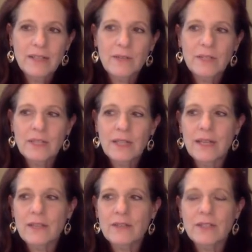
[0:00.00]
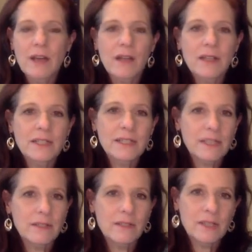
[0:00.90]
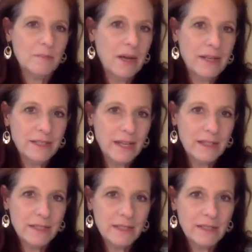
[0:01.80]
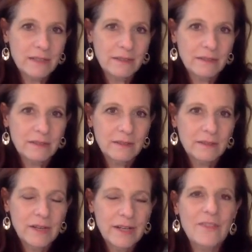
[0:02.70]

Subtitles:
So it's like there's knowledge, skills, and mindsets, right?